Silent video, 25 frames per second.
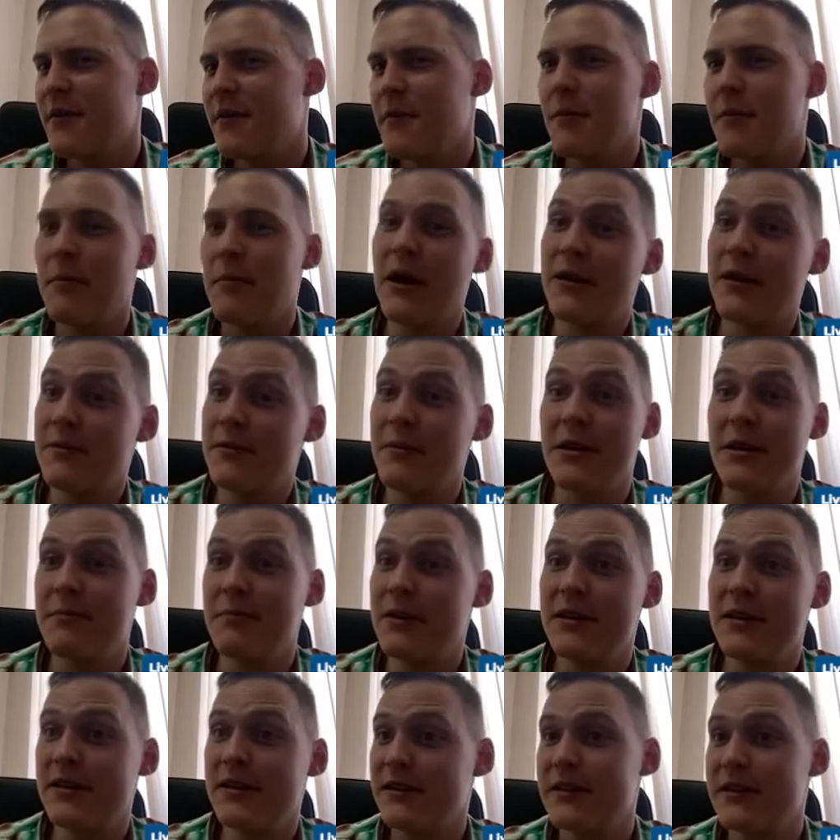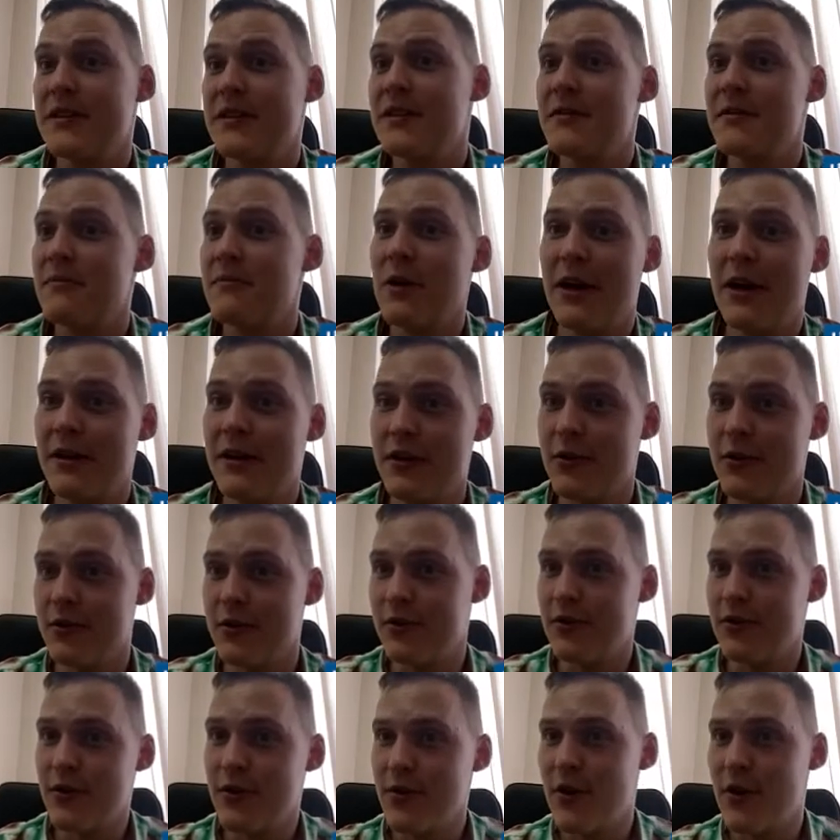but maybe it is he. I
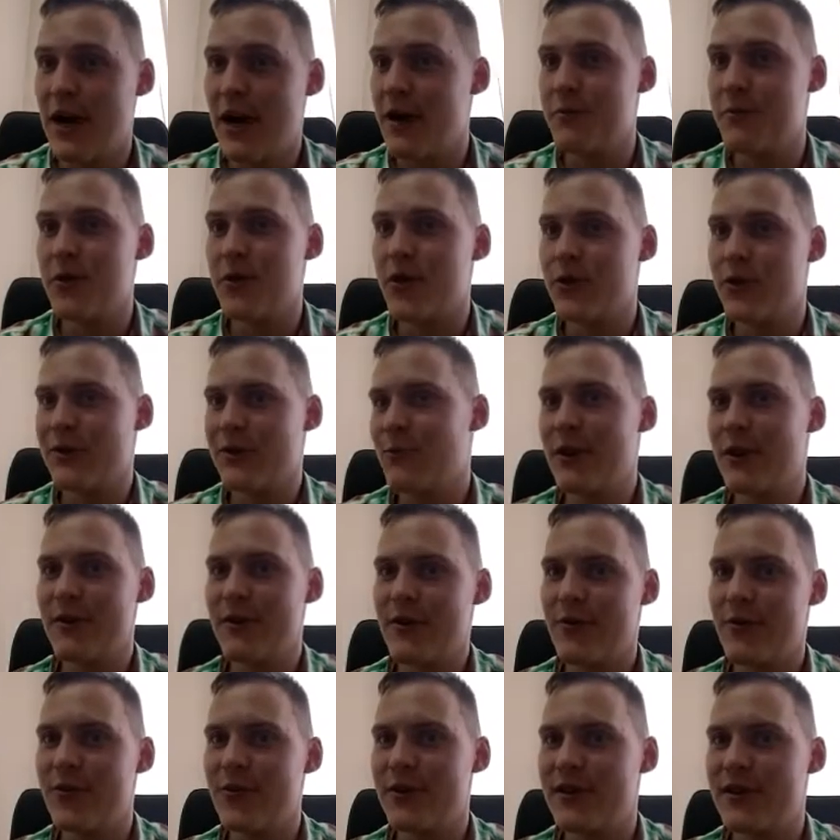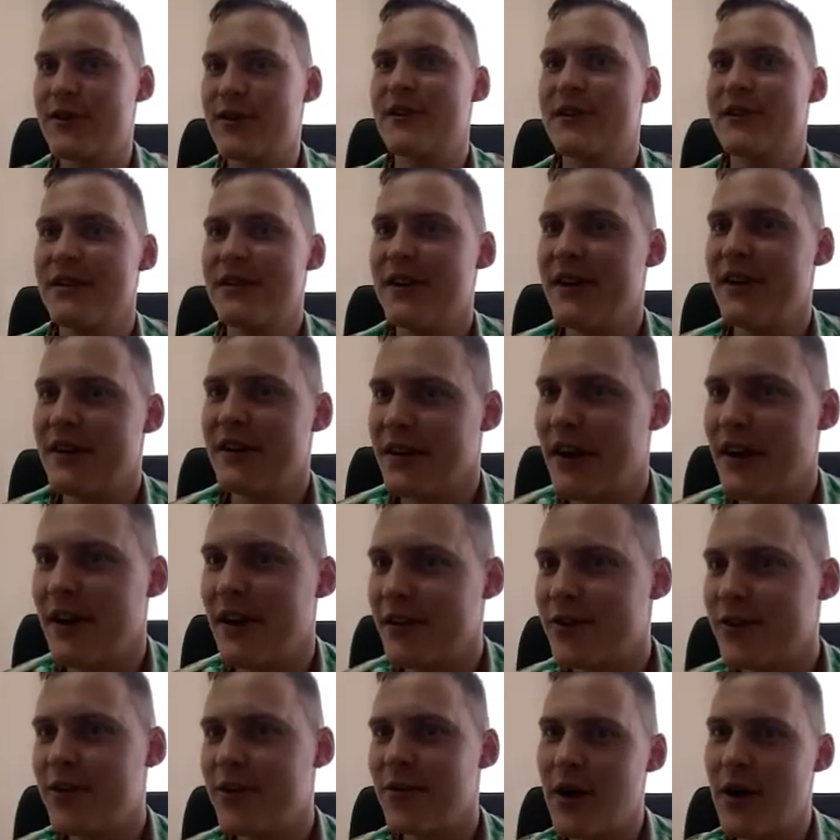don't know. I'm not very good in Indian
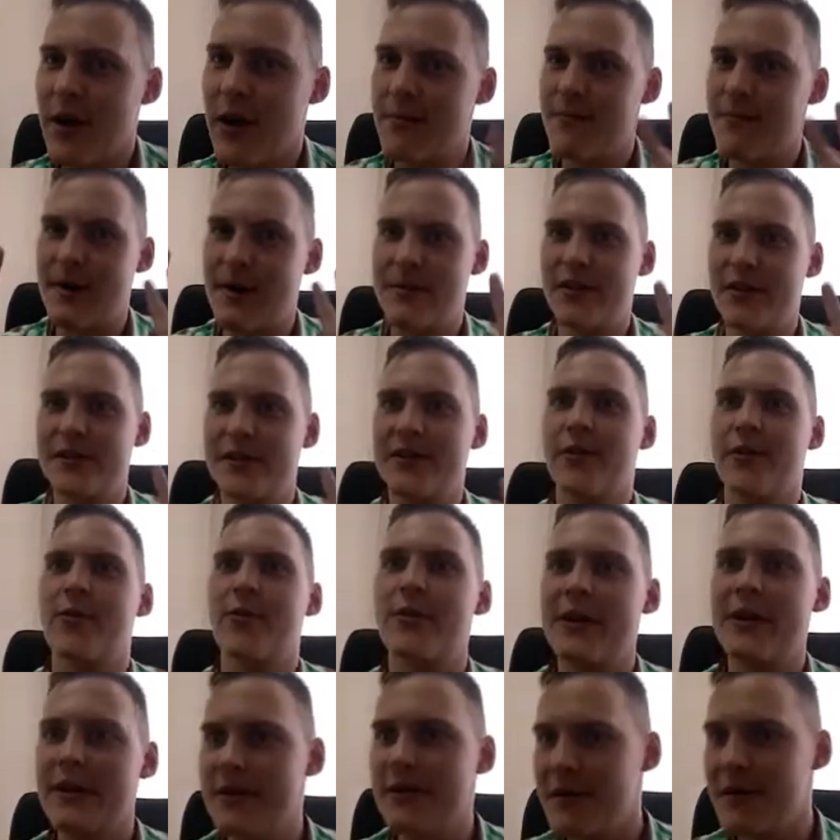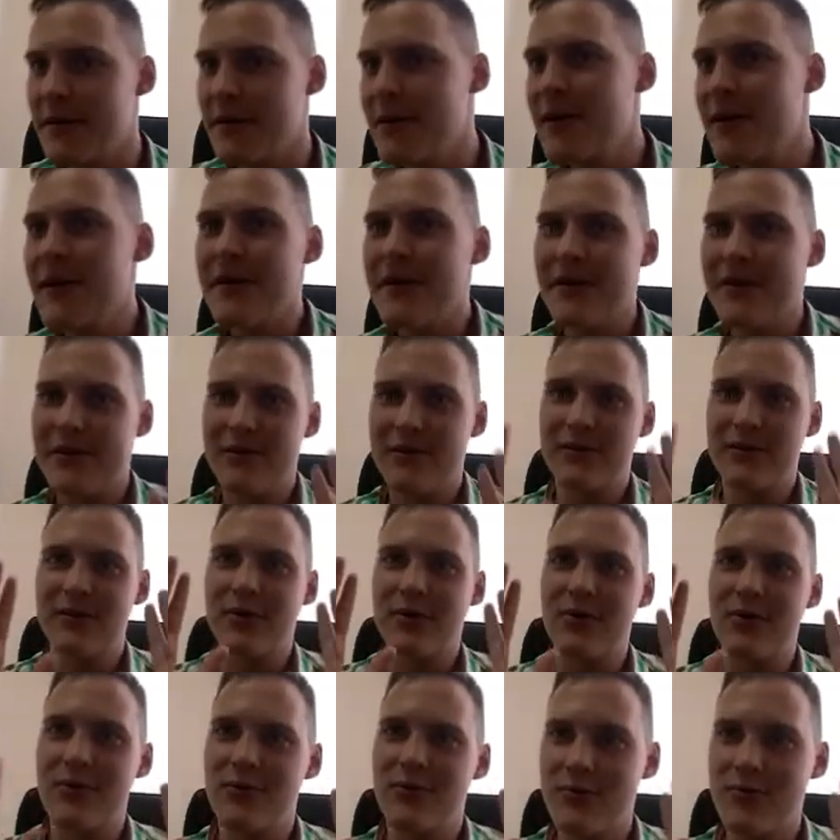culture. I'm very sorry.
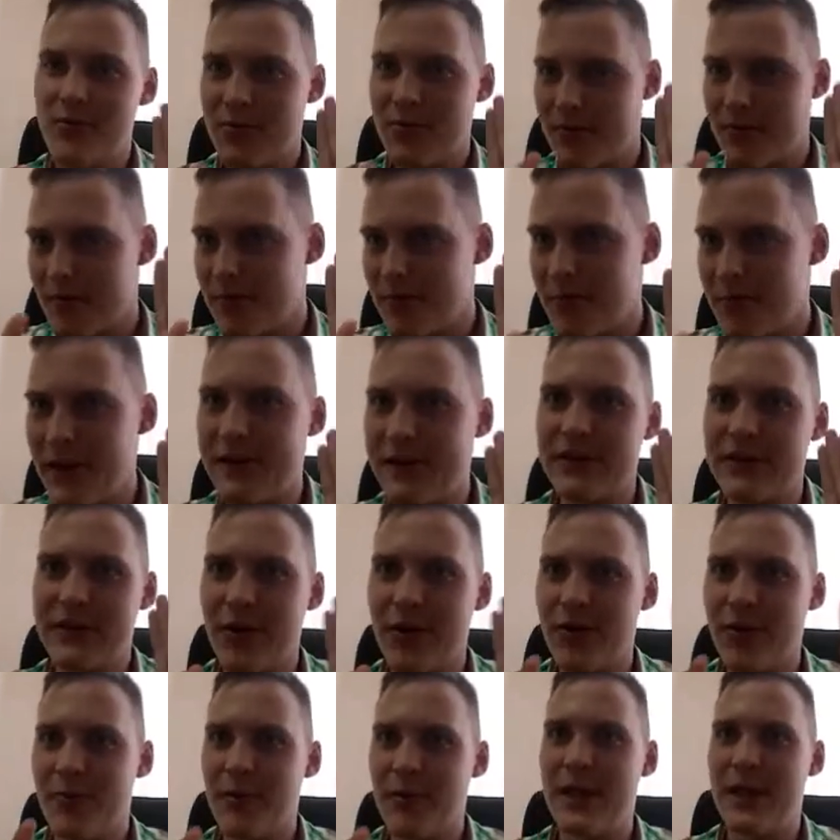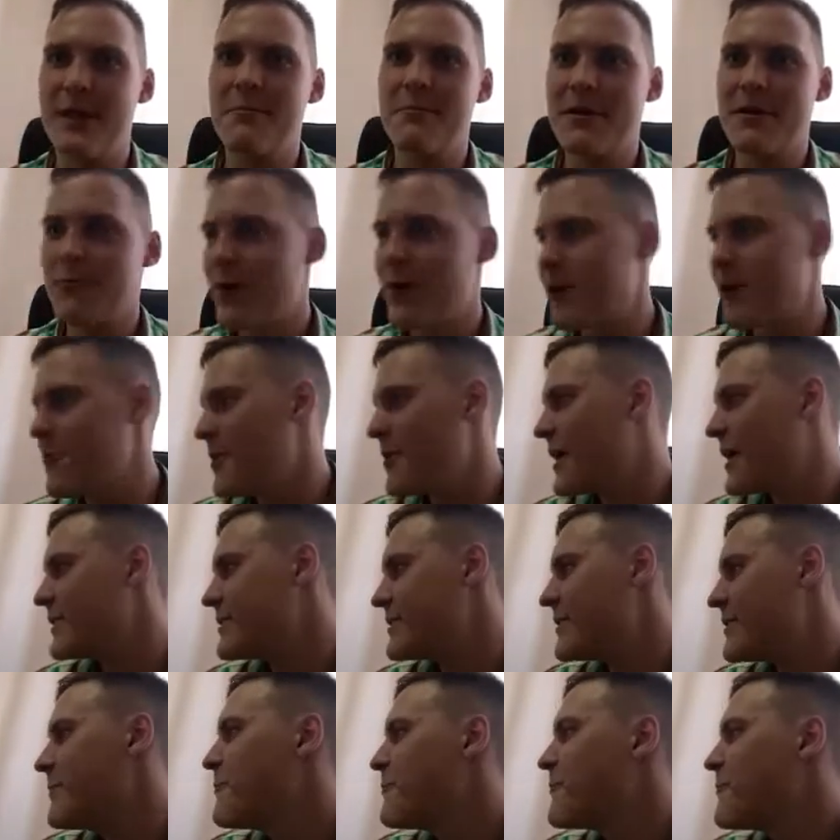So please don't blame me very
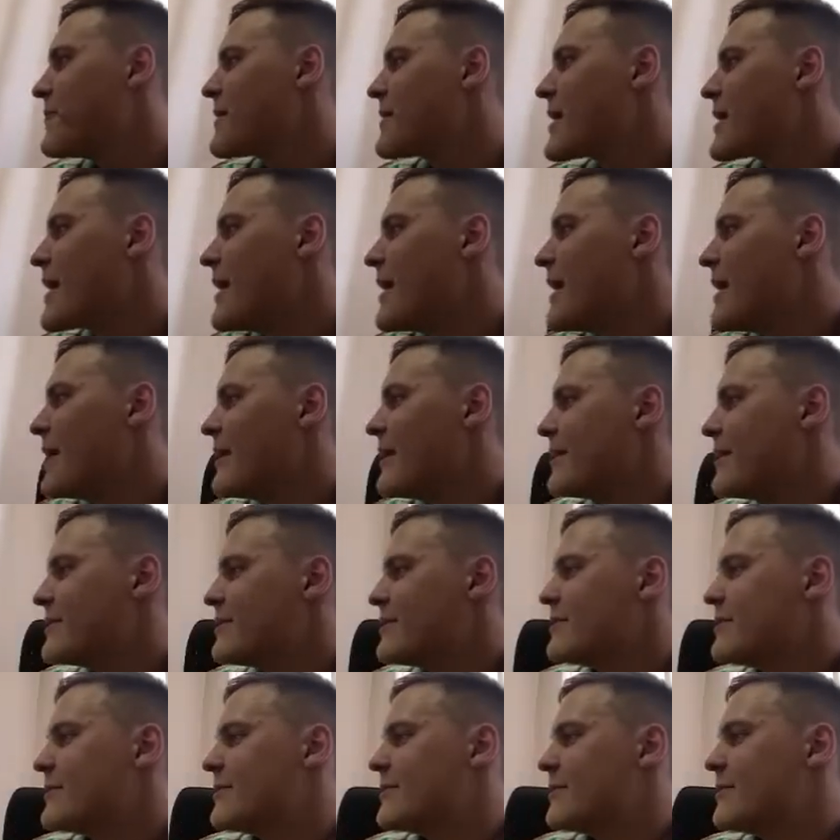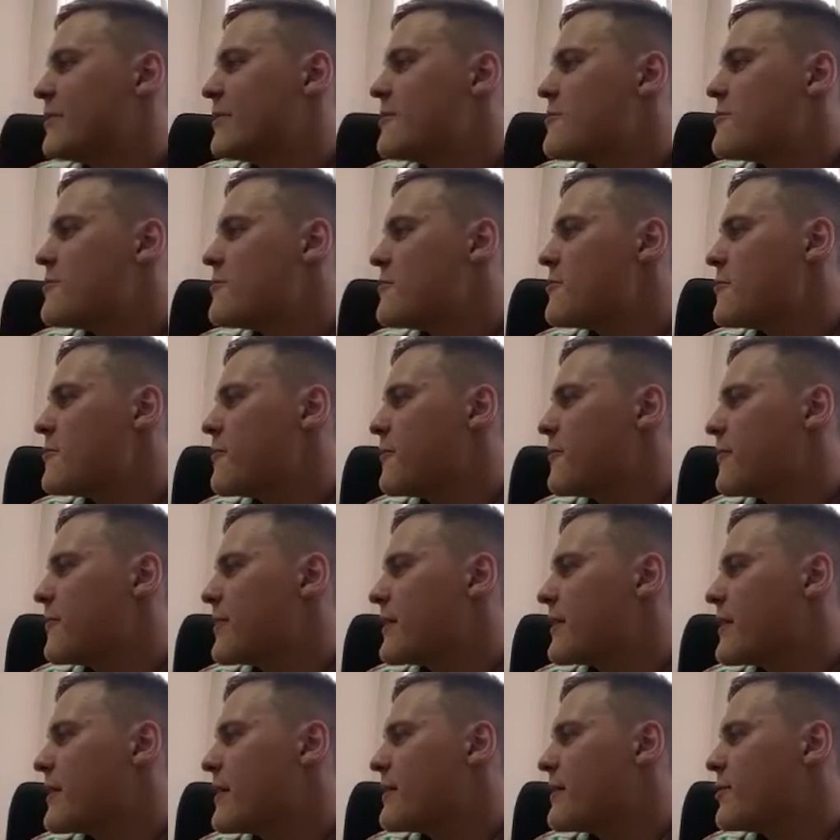much. So
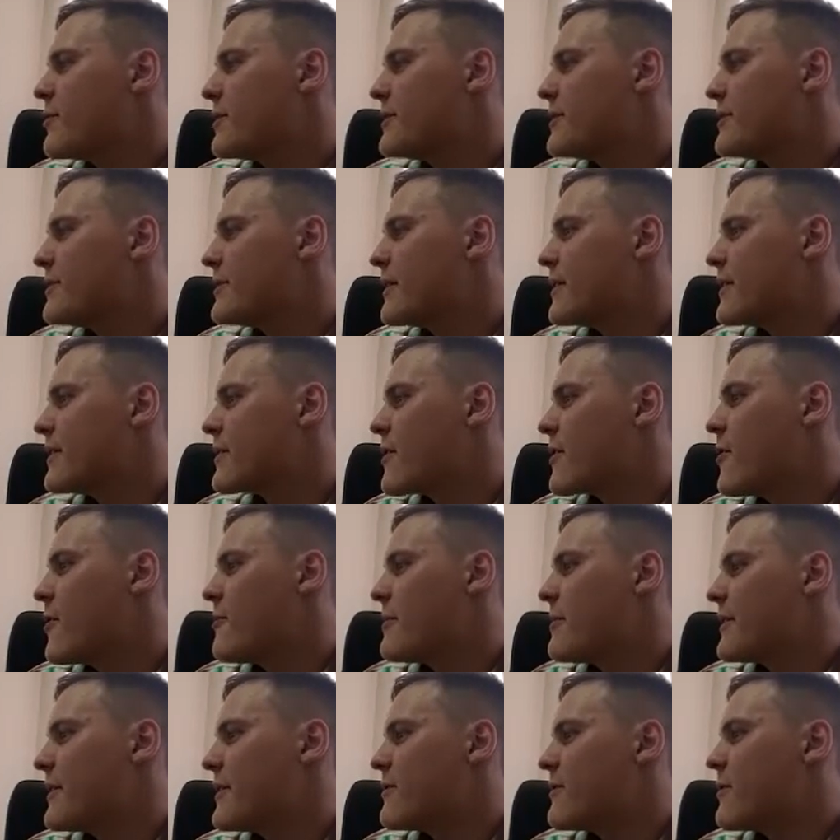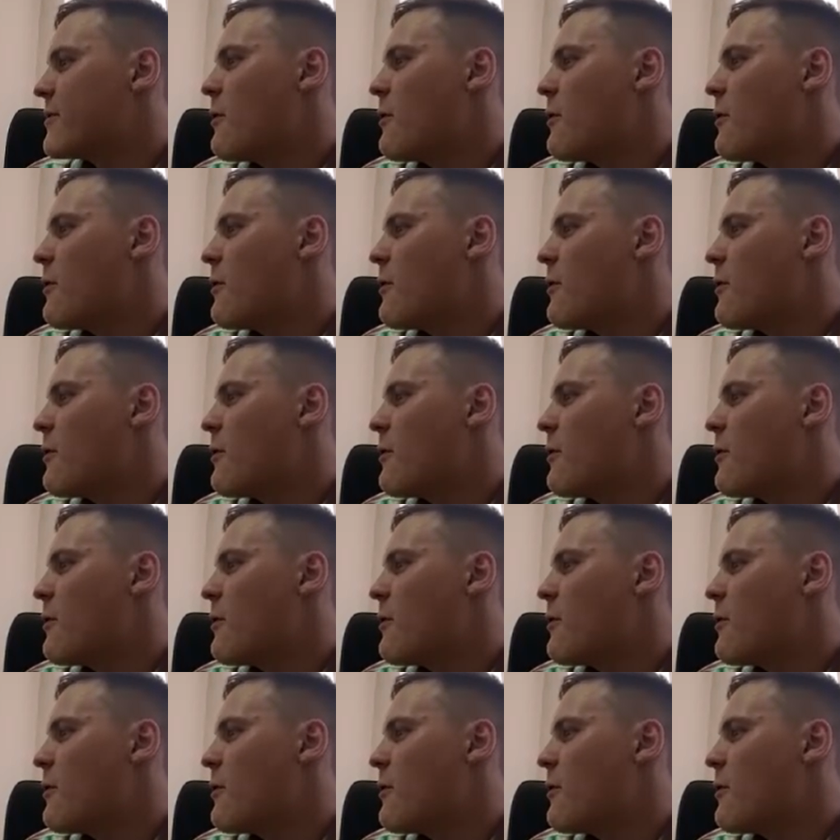there is a comment.